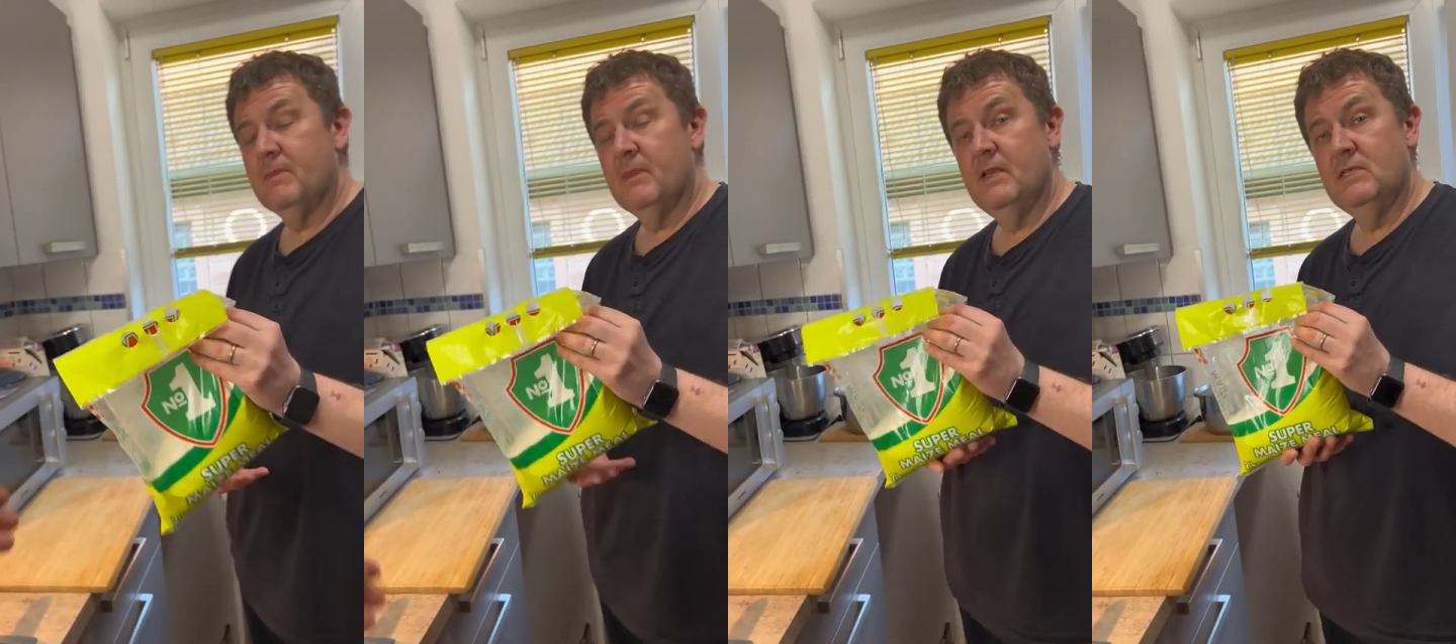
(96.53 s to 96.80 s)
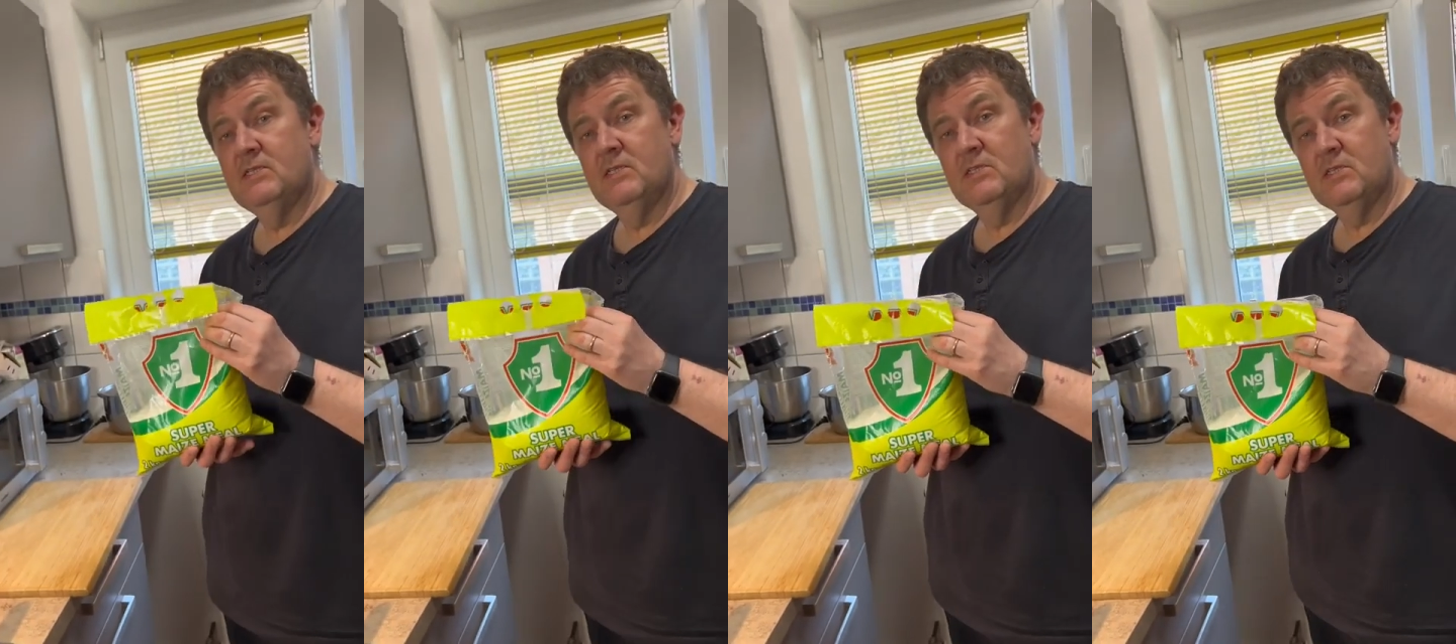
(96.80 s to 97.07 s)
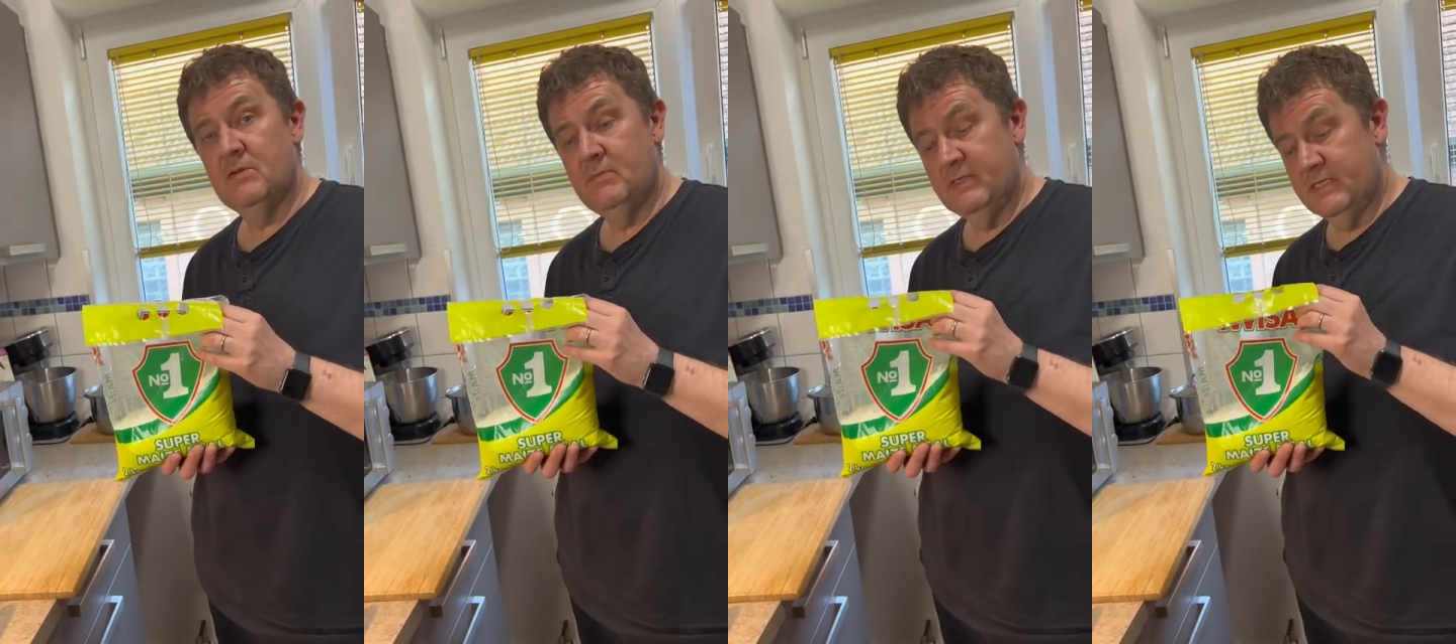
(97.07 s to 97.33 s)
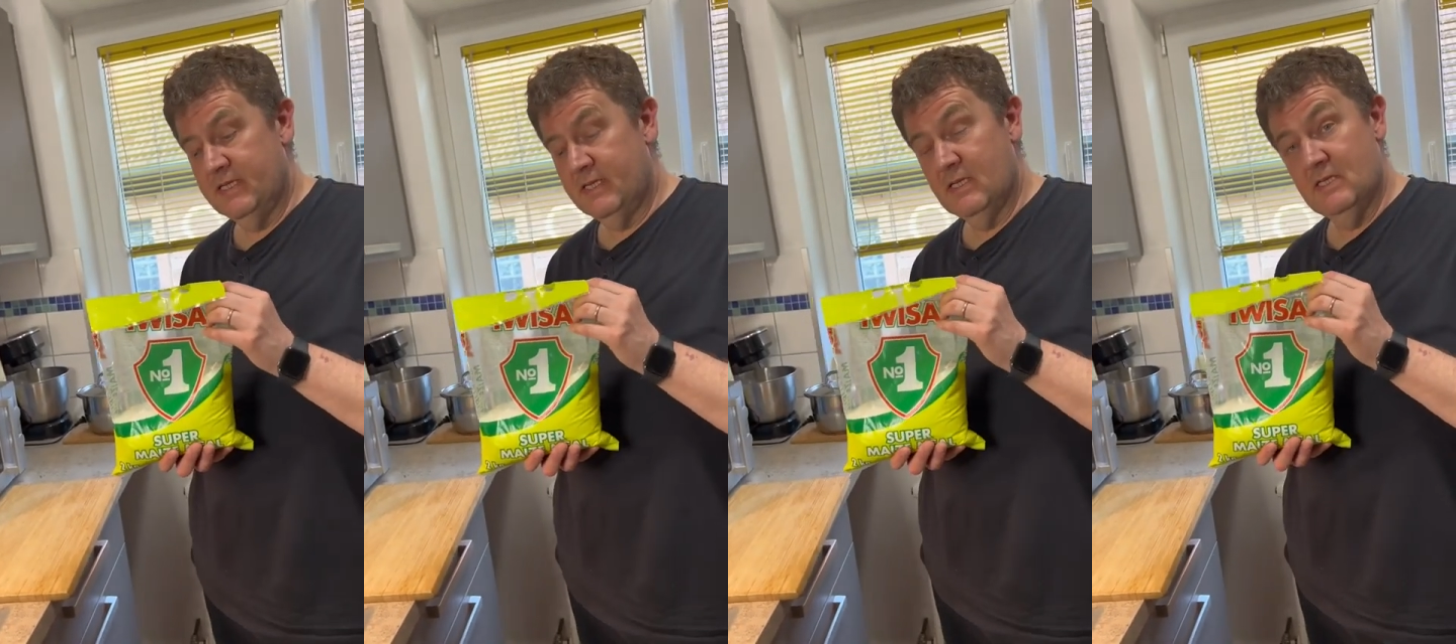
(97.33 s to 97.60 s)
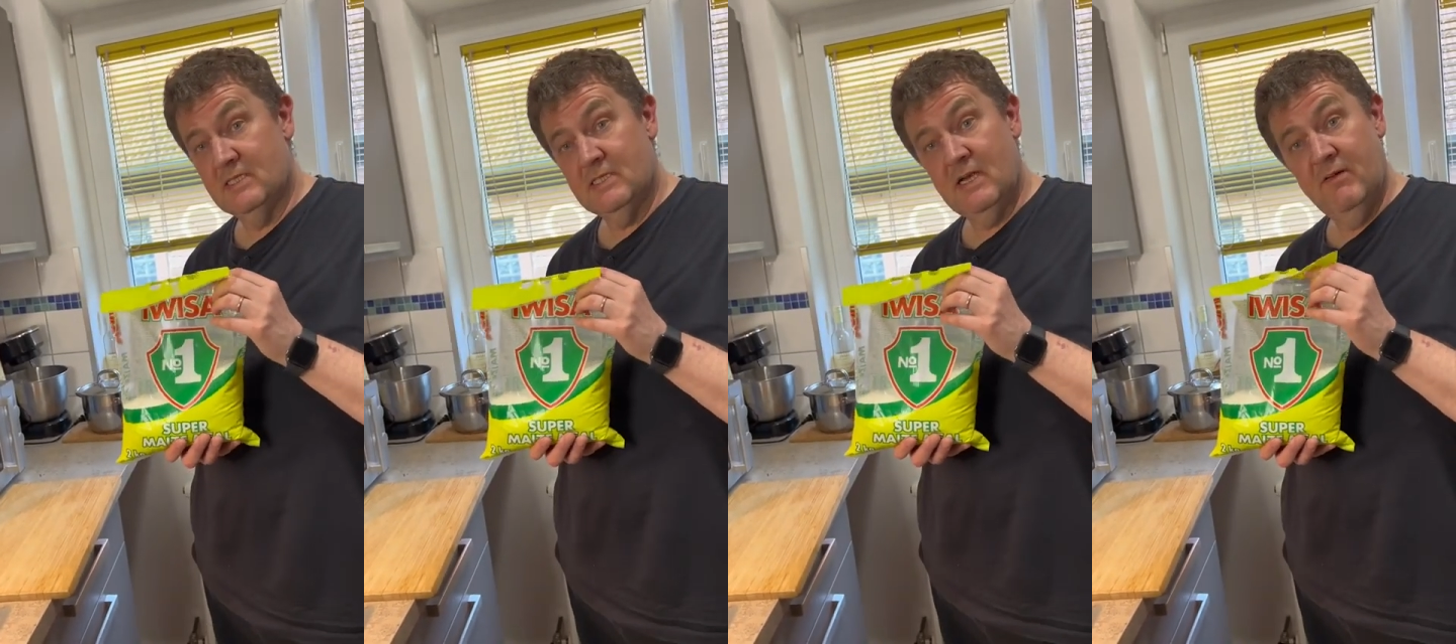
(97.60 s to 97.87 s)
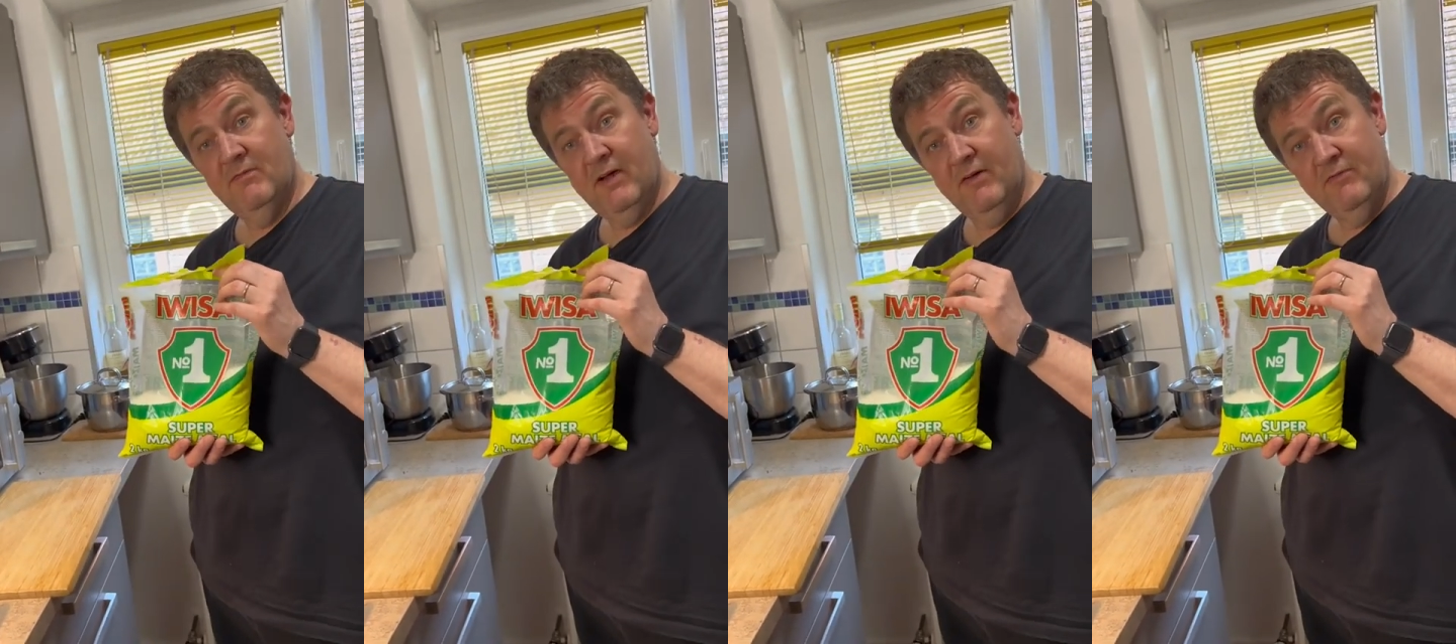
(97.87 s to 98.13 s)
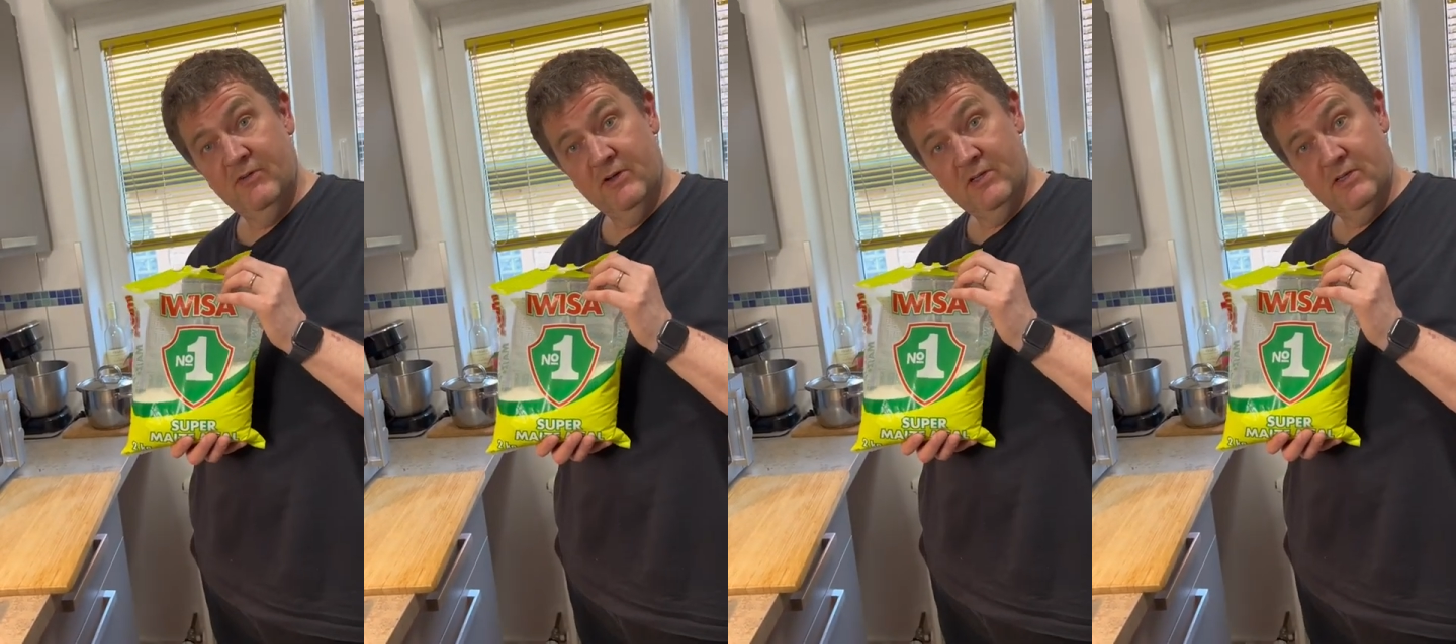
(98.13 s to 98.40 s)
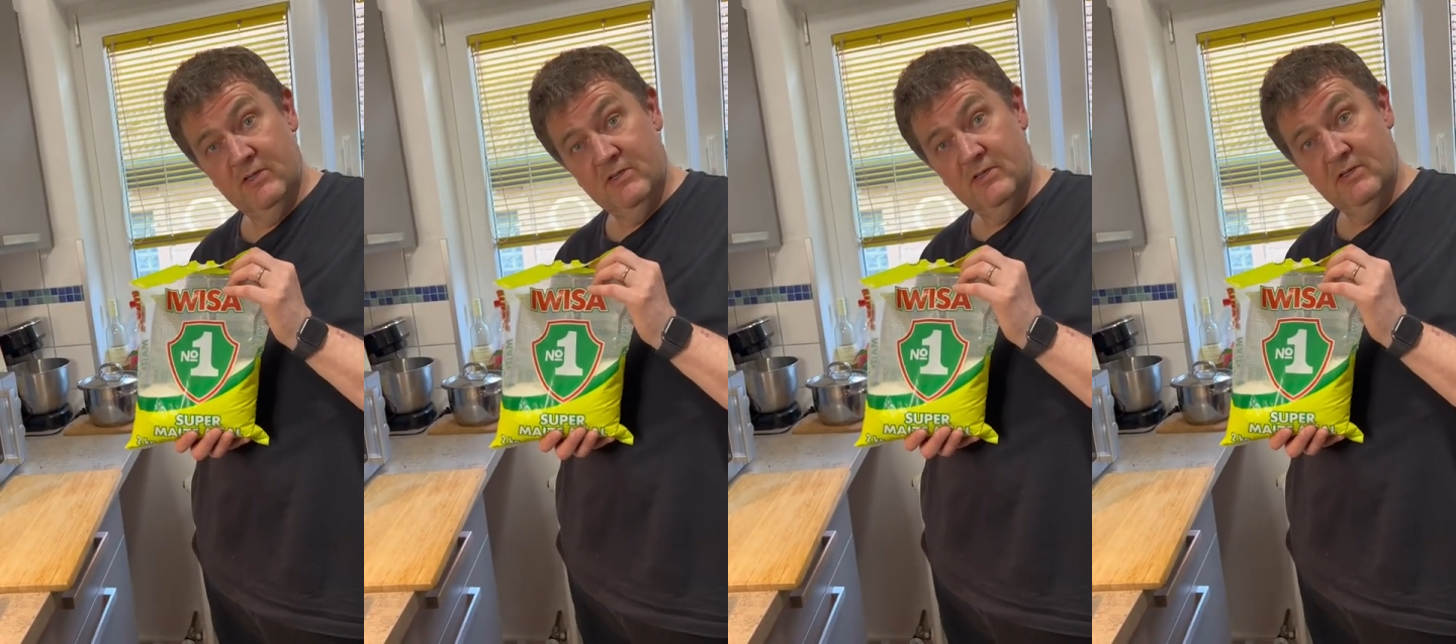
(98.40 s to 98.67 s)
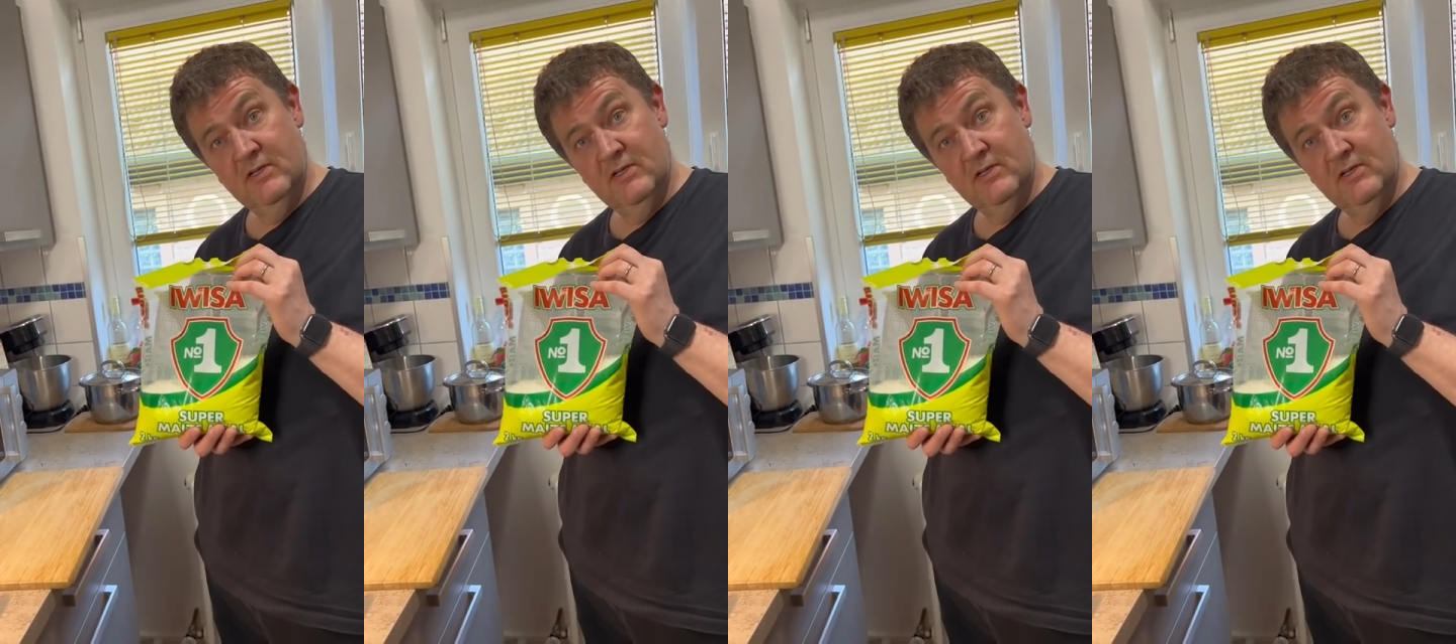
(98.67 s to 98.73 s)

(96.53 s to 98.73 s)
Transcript: This is a particular South African